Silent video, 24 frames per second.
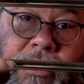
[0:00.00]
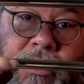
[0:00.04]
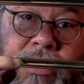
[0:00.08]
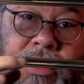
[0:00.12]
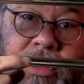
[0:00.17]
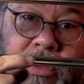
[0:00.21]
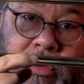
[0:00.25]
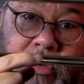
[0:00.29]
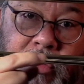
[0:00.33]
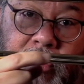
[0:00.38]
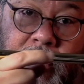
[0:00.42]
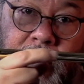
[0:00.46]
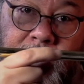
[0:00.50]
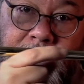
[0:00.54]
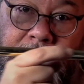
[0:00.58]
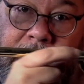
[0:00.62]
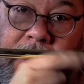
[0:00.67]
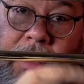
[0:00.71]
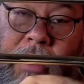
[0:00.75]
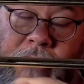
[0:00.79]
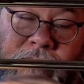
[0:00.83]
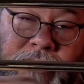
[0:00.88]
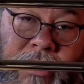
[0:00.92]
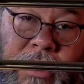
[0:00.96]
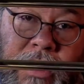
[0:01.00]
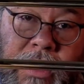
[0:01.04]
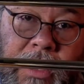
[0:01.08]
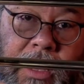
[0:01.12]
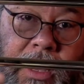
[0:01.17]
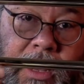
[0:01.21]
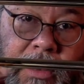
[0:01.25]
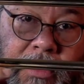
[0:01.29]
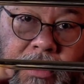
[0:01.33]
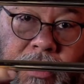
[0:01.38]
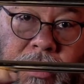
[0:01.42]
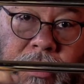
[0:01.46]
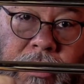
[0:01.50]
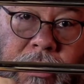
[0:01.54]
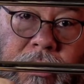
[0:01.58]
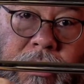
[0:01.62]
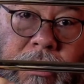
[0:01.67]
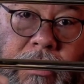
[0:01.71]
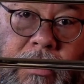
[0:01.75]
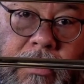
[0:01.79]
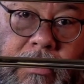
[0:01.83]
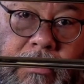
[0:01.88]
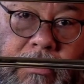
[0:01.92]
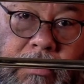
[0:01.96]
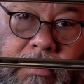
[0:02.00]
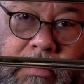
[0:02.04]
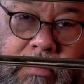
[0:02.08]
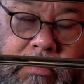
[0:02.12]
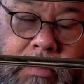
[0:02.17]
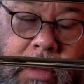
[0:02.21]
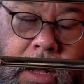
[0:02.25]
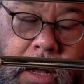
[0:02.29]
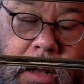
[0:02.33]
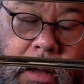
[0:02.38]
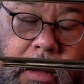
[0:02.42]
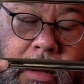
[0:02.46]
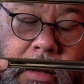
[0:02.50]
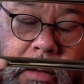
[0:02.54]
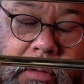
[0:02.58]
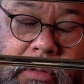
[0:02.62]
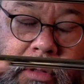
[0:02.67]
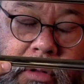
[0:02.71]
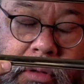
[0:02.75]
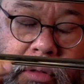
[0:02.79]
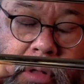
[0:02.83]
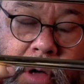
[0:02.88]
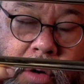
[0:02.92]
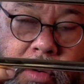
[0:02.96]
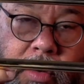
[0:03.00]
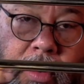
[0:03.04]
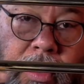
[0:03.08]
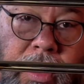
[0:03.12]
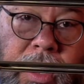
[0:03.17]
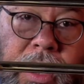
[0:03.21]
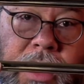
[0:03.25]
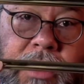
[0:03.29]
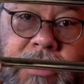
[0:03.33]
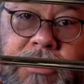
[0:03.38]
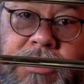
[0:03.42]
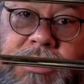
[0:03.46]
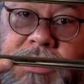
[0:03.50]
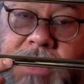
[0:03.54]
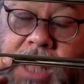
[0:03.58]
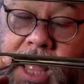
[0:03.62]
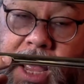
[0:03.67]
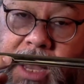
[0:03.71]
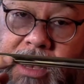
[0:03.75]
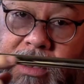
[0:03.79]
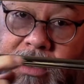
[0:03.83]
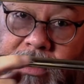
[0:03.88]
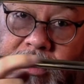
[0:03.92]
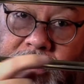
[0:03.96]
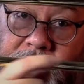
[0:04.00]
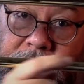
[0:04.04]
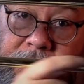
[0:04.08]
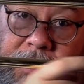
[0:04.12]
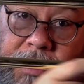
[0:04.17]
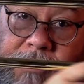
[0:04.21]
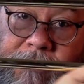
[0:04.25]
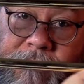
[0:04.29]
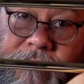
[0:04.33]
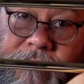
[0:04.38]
tube, of the inner Uh, the lower inner slide tube.